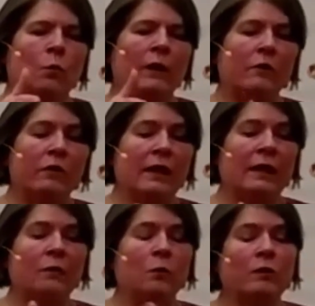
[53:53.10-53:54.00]
what you
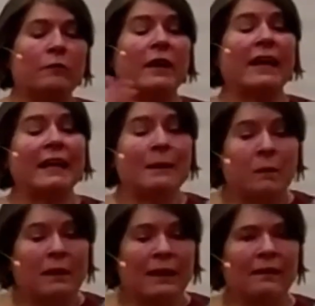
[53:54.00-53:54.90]
need in order for
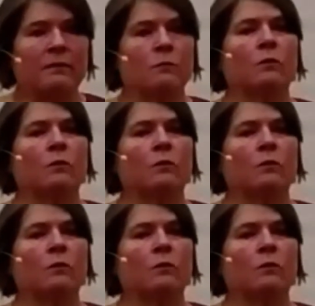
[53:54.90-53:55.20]
any plan to